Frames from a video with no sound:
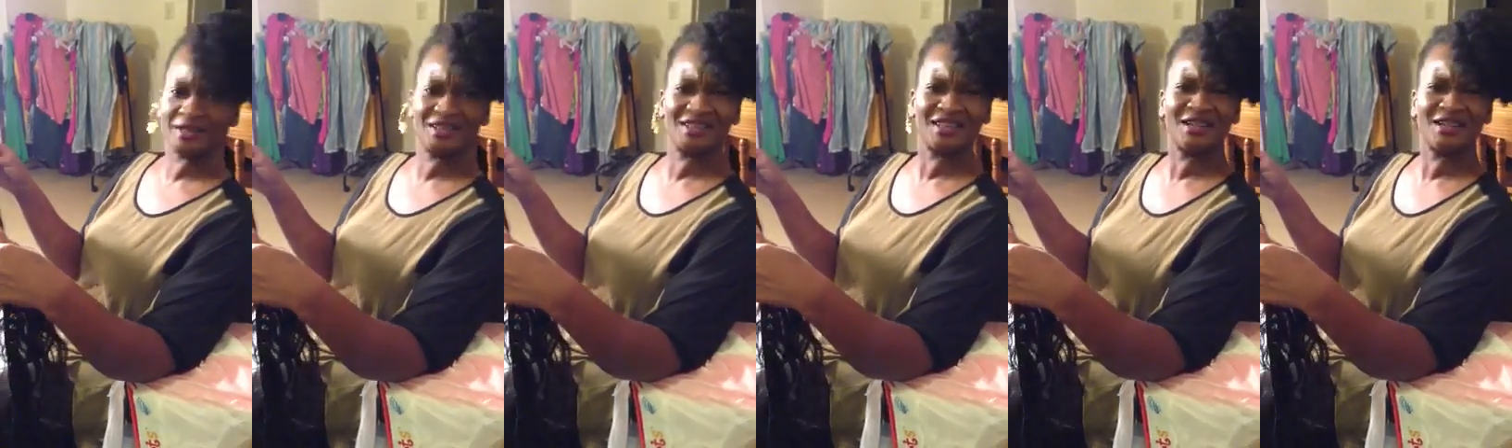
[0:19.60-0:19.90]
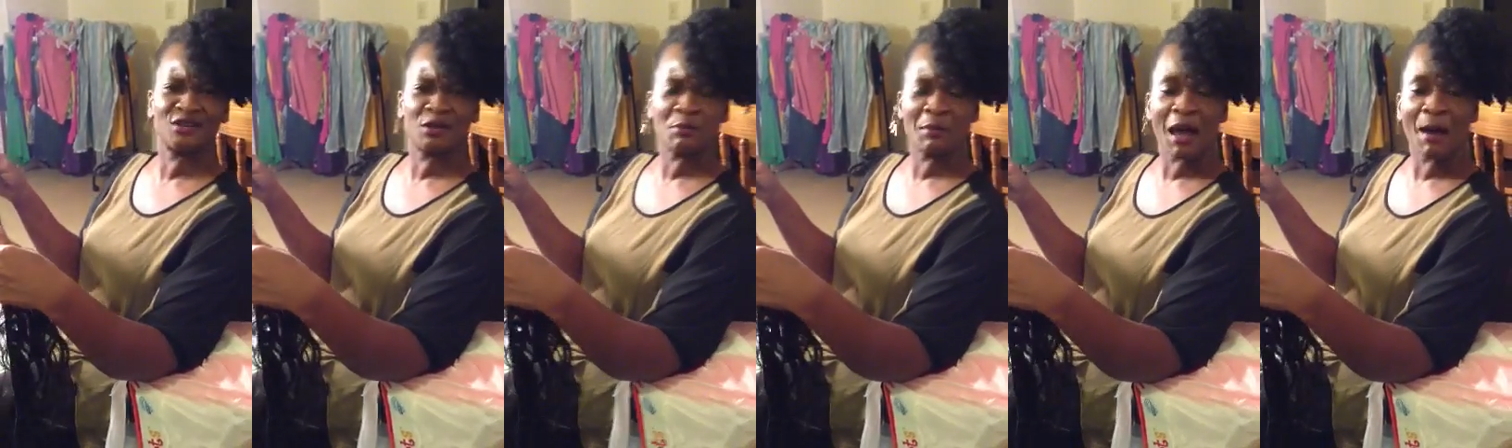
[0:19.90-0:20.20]
let y'all
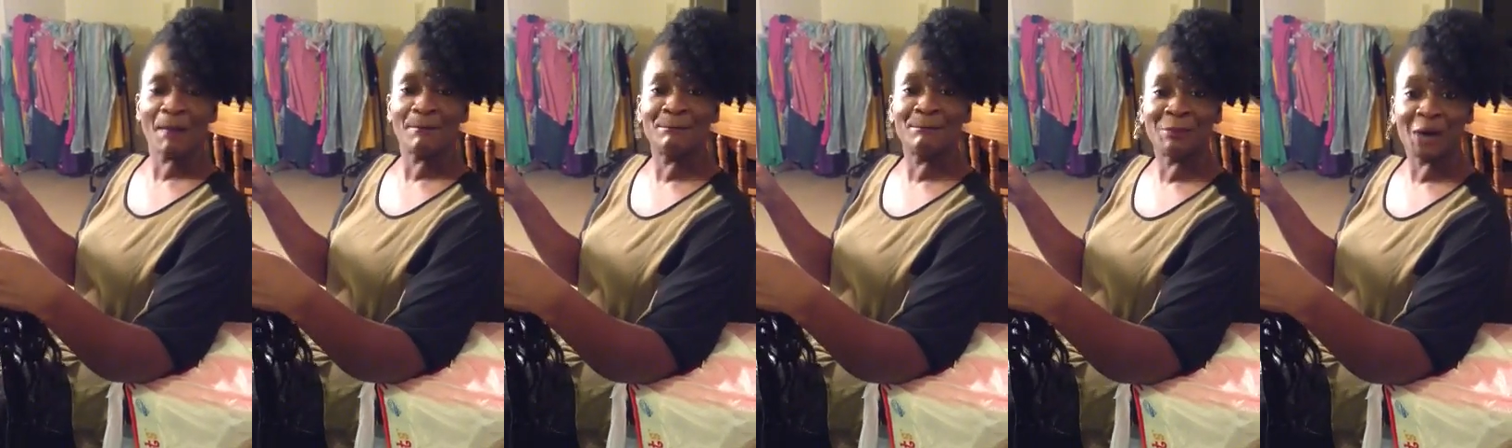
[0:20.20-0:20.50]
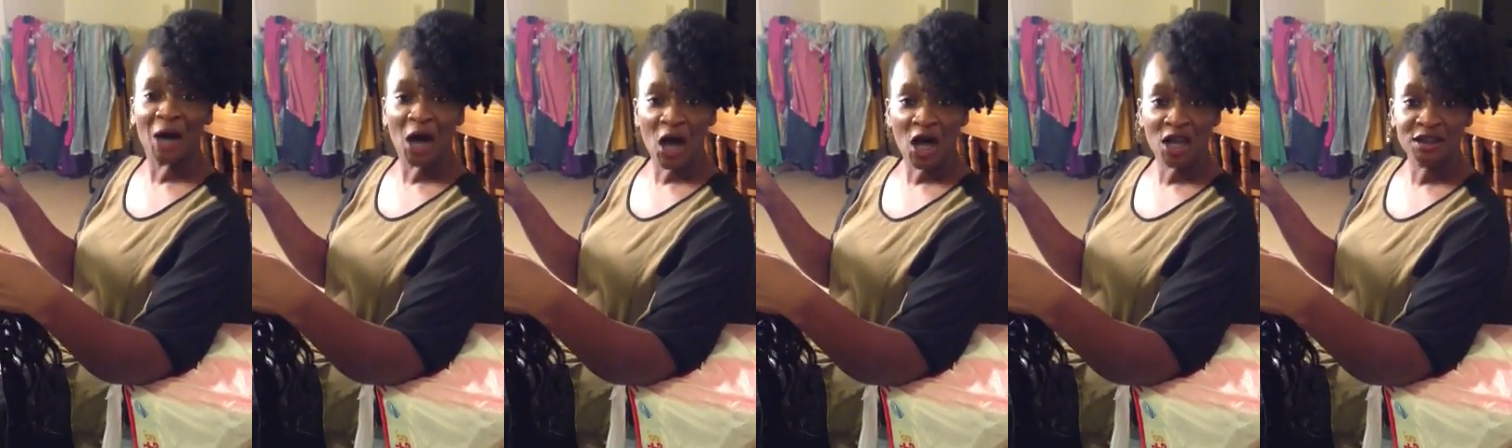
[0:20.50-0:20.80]
know about
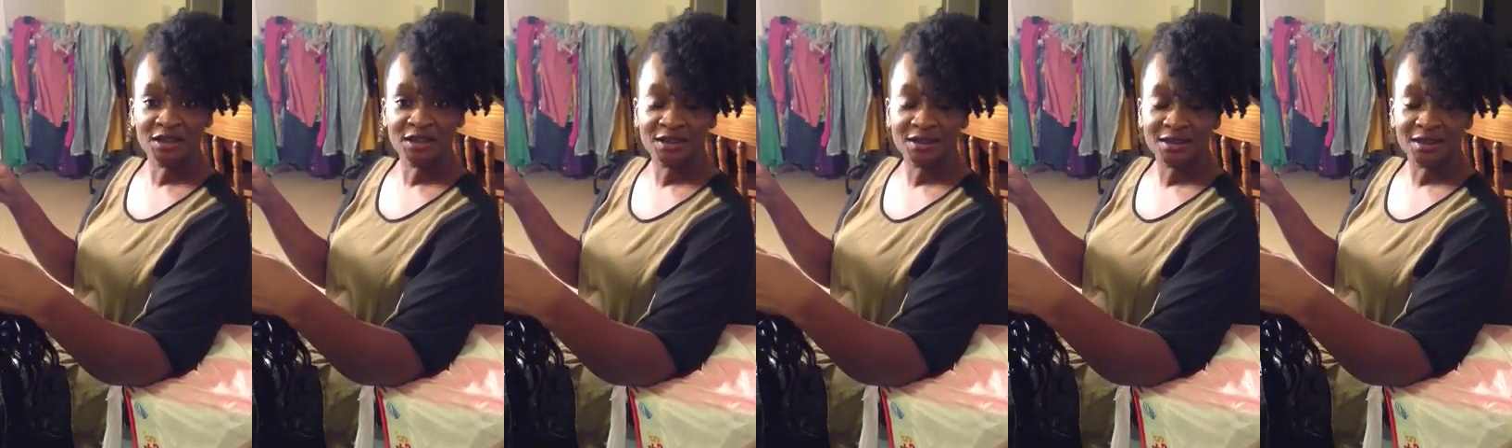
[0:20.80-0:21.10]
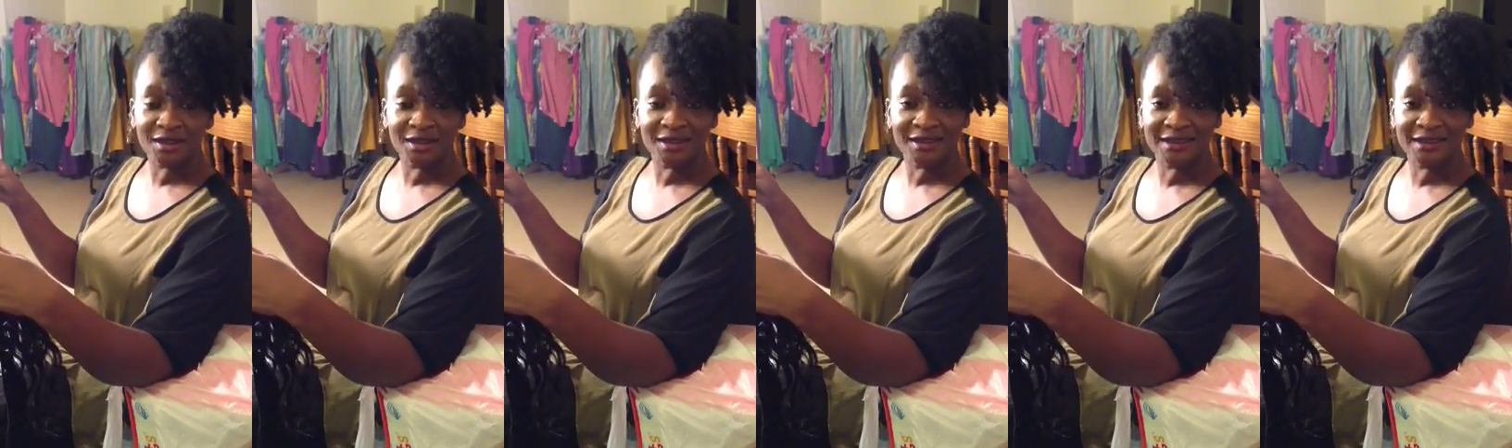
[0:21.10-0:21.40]
Boss
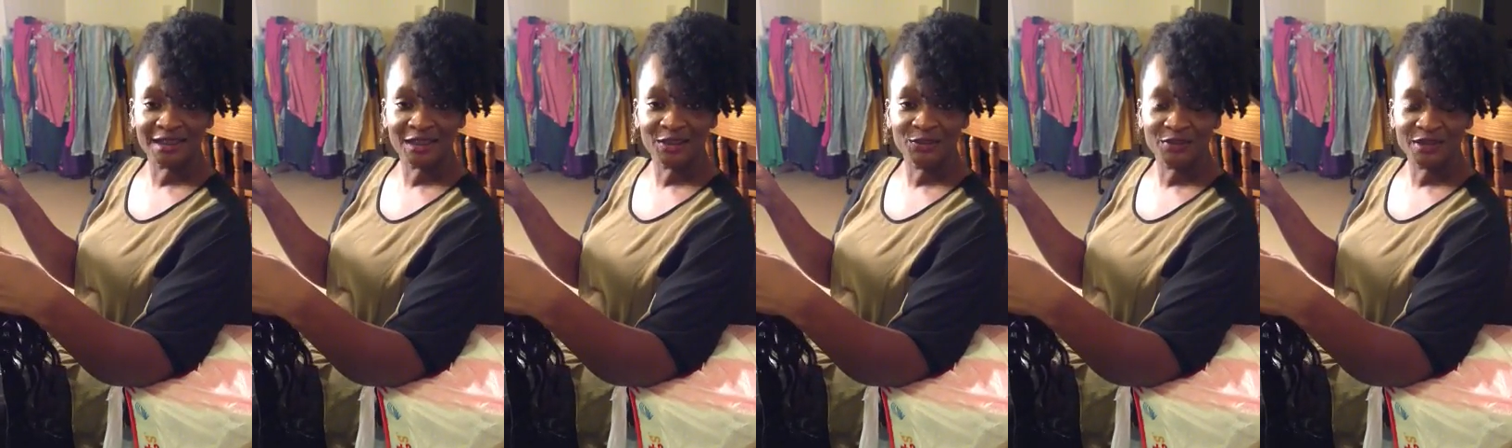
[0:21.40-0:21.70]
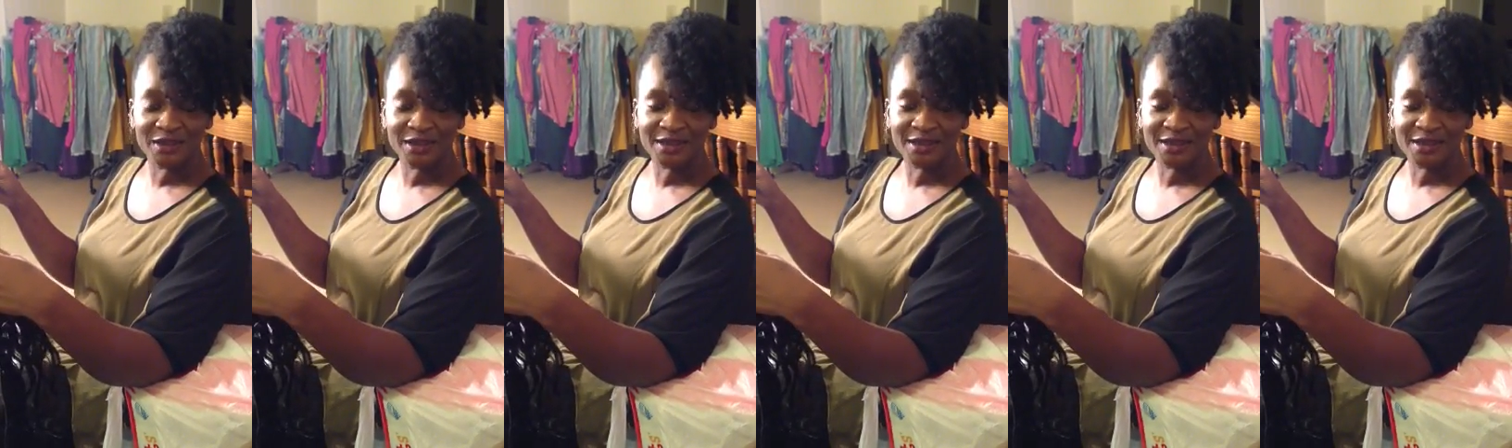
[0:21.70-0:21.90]
Diva